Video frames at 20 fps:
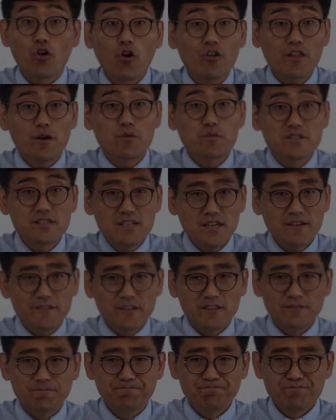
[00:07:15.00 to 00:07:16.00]
law that was
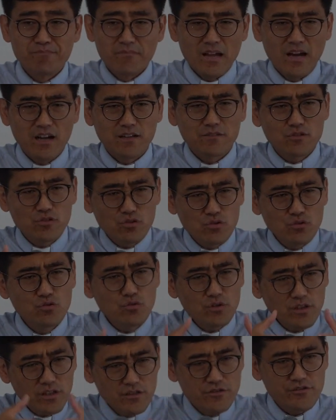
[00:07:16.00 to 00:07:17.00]
given
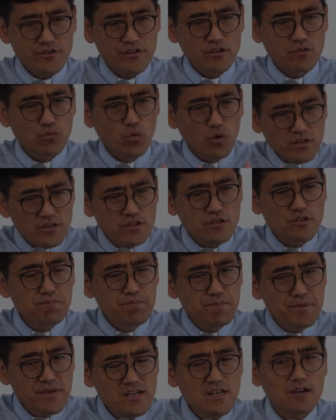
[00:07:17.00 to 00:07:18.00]
to Israel, was to
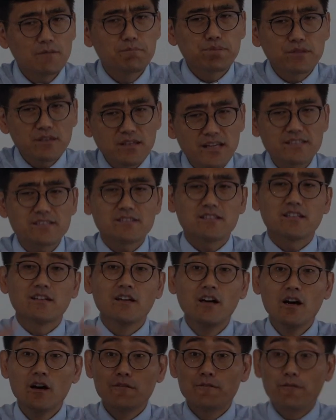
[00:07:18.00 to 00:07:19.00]
be a
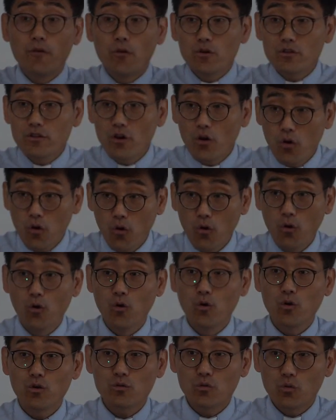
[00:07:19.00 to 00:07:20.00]
blessing for the
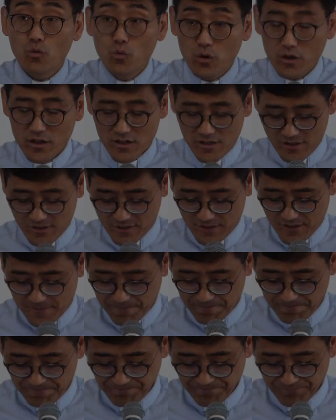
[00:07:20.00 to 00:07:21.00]
whole world.
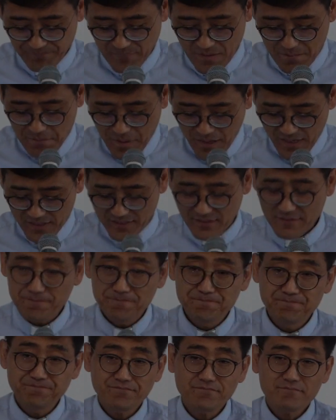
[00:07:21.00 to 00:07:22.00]
But
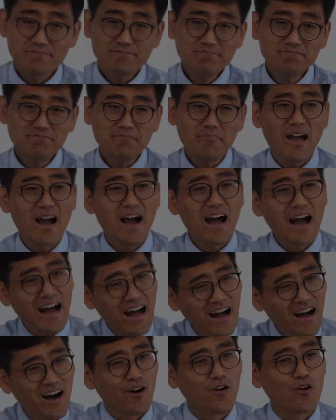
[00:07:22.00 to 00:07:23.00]

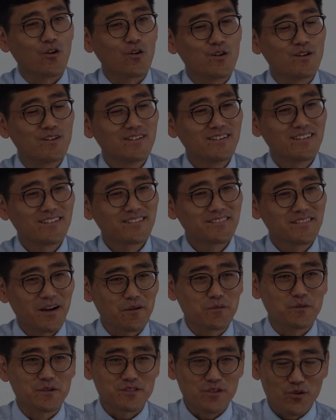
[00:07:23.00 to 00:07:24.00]
how
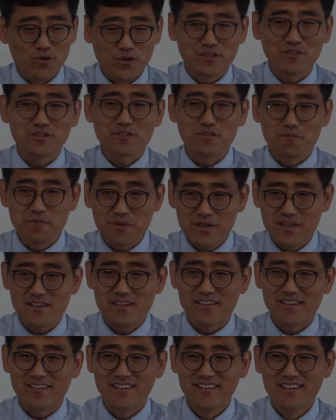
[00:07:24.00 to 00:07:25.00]
that was going to
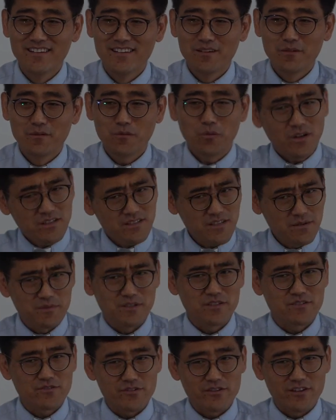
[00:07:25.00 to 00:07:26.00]
be was a
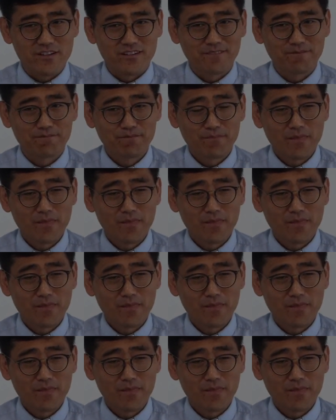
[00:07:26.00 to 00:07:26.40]
mystery,